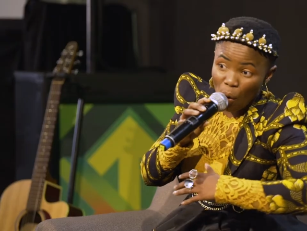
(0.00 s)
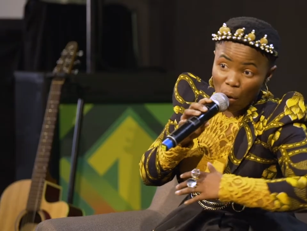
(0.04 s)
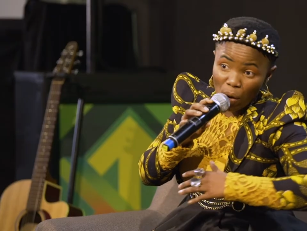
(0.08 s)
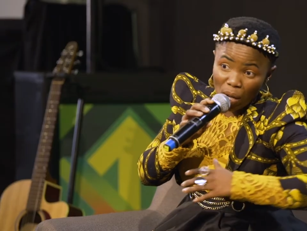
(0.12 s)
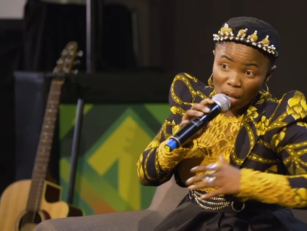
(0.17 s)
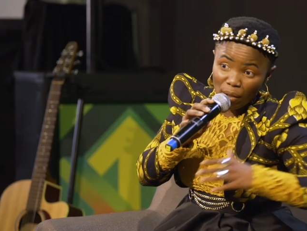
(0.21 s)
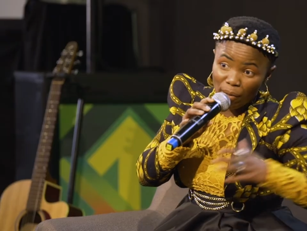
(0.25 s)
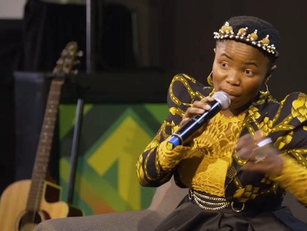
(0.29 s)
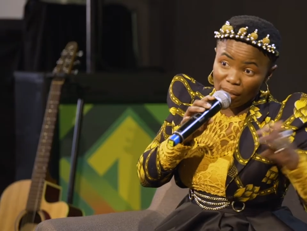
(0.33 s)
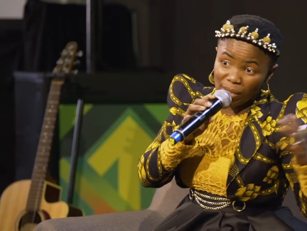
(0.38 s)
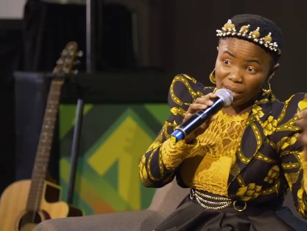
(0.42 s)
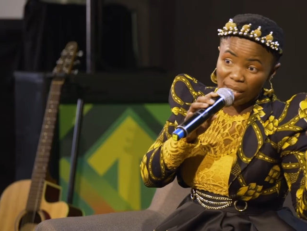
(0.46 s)

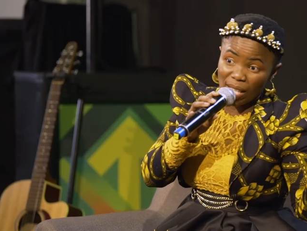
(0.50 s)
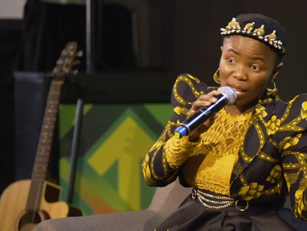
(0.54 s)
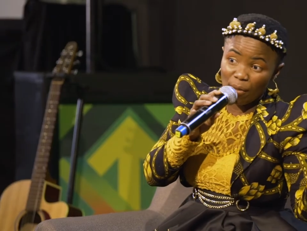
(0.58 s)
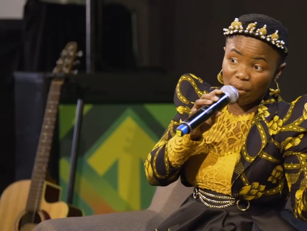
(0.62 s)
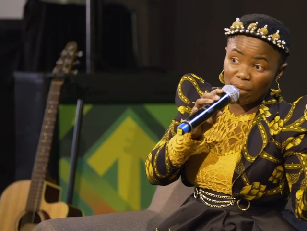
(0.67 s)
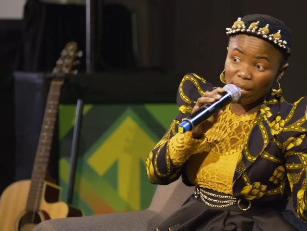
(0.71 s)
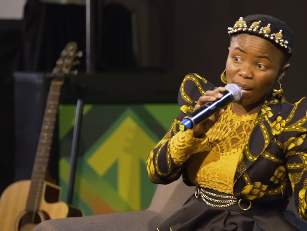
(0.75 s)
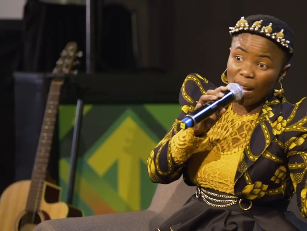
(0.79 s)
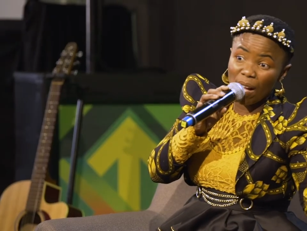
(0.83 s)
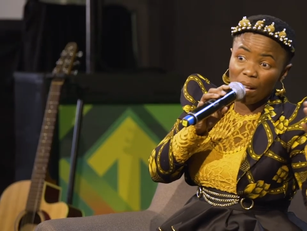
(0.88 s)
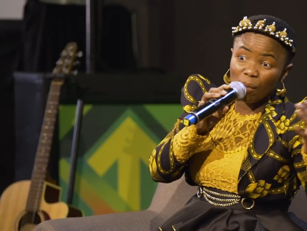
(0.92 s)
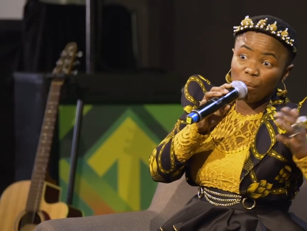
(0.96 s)
all of our
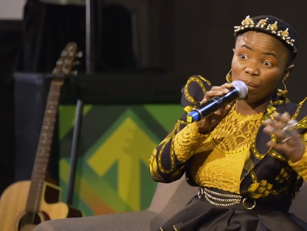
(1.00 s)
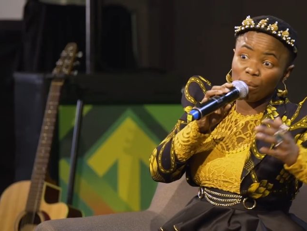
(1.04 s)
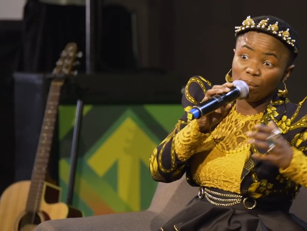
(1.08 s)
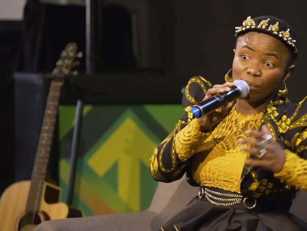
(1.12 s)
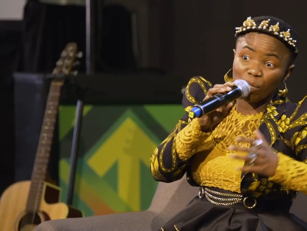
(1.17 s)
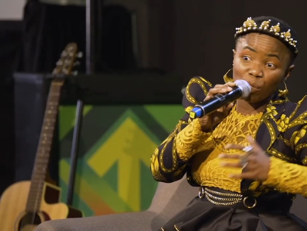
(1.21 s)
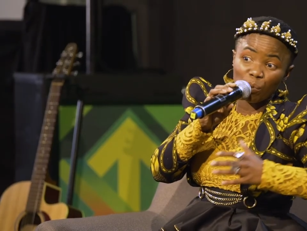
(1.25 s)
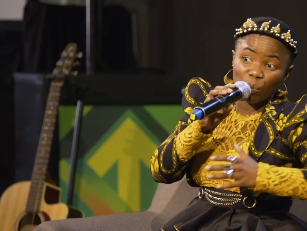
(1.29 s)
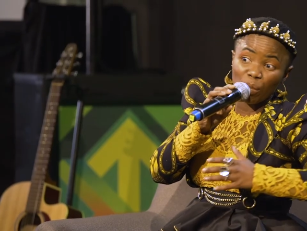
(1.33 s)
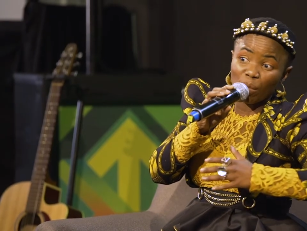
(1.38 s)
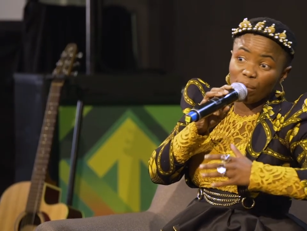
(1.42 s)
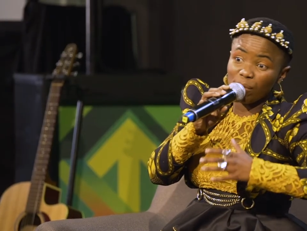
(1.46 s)
7
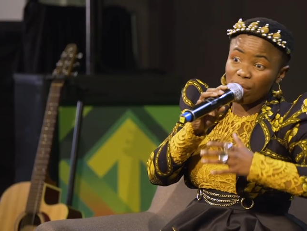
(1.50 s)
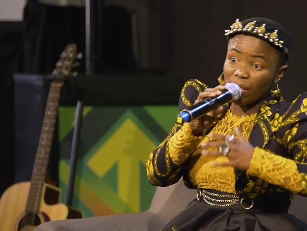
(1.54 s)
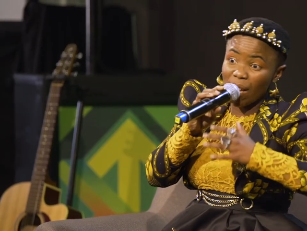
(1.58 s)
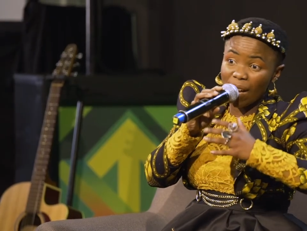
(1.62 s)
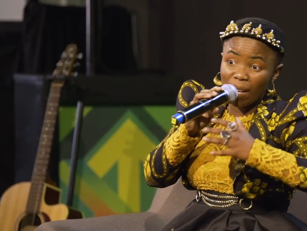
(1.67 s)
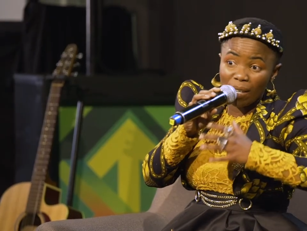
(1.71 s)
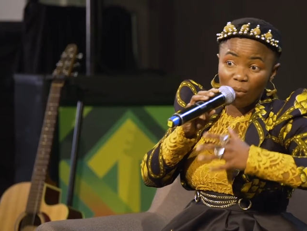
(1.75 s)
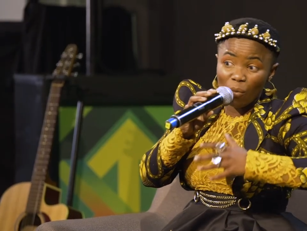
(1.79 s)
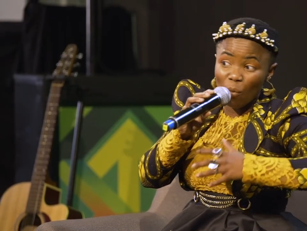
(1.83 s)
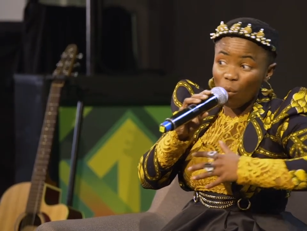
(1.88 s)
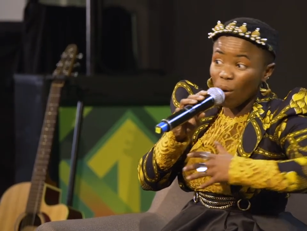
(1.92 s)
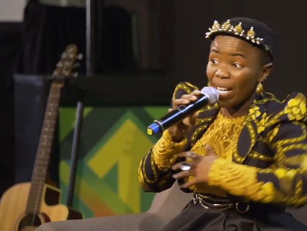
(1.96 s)
albums, we've
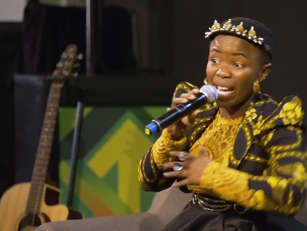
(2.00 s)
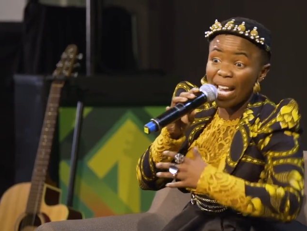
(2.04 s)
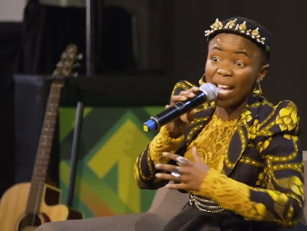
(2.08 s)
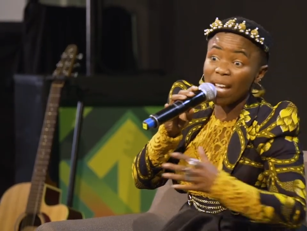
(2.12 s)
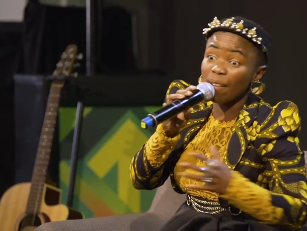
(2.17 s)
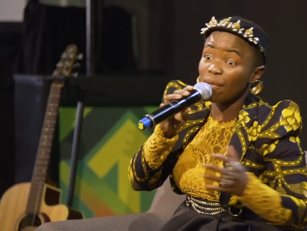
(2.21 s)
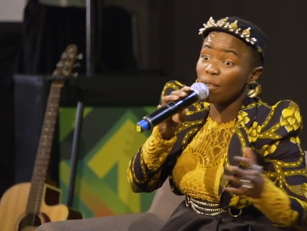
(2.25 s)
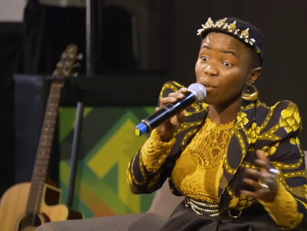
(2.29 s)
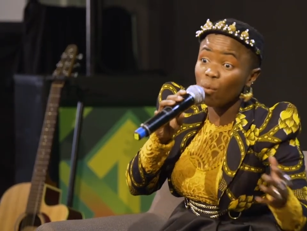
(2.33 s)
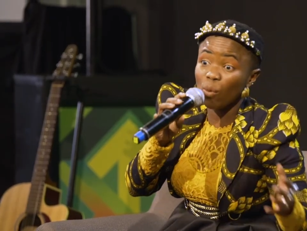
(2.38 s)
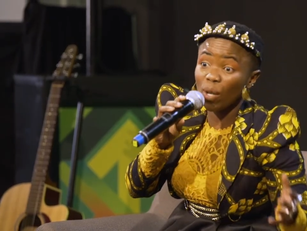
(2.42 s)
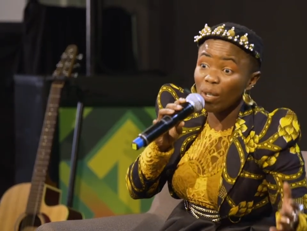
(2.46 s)
done
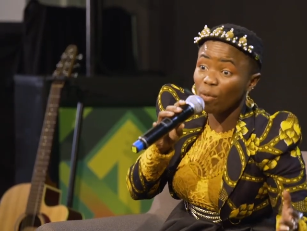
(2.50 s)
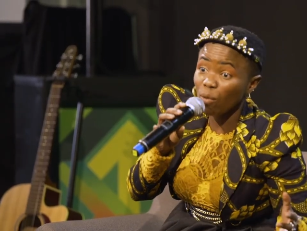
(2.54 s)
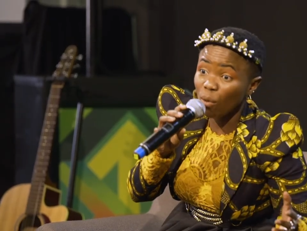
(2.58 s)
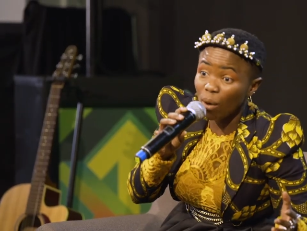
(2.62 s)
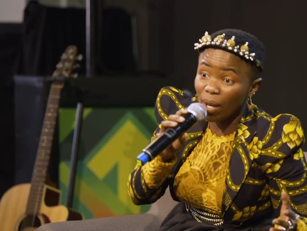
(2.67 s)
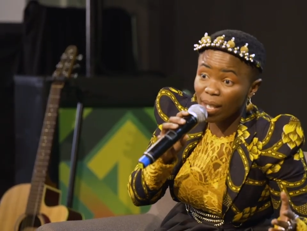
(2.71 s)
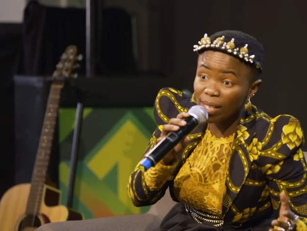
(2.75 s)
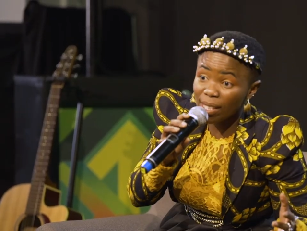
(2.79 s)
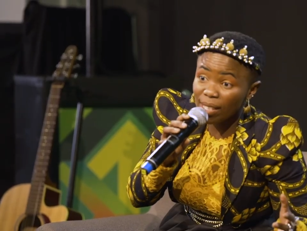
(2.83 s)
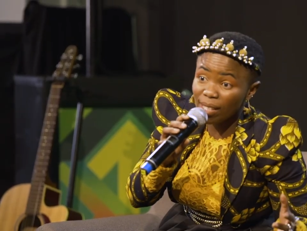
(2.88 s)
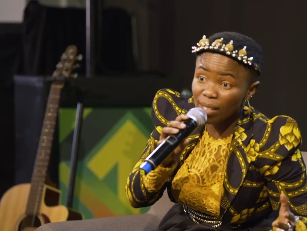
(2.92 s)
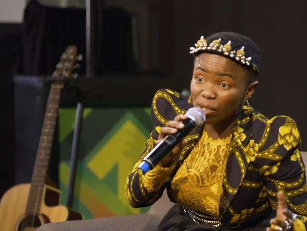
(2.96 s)
whatever we
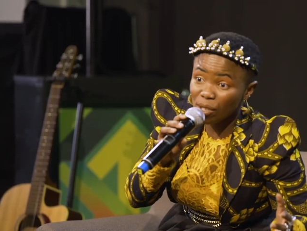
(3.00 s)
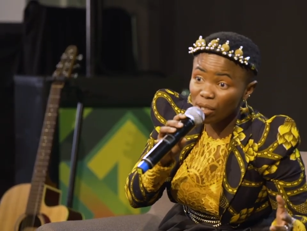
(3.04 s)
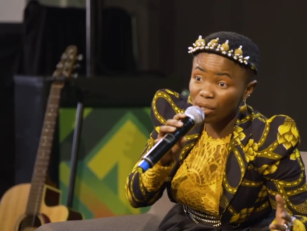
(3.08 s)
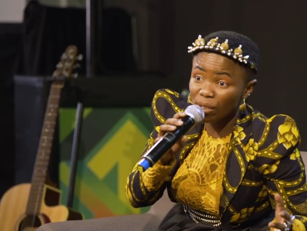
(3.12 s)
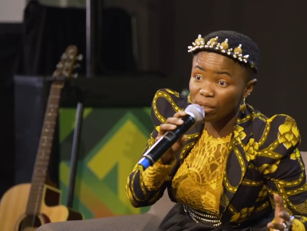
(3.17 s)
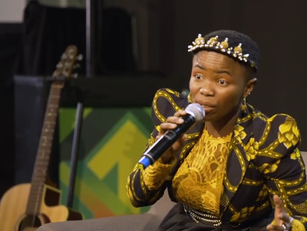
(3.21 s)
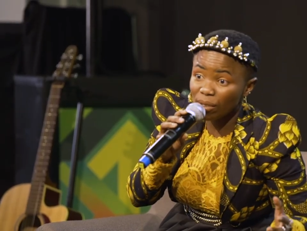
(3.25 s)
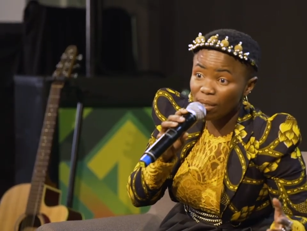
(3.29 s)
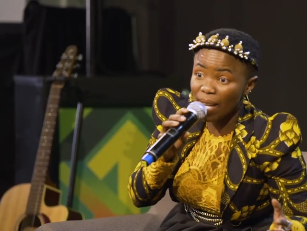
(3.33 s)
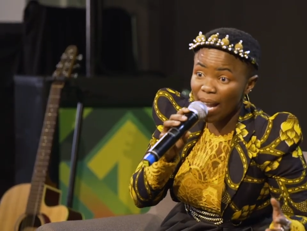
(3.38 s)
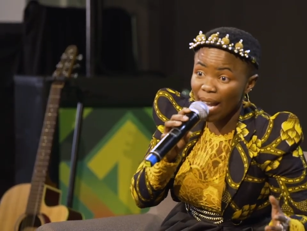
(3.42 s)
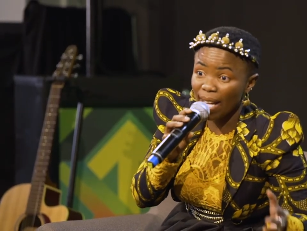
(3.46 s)
wanted to,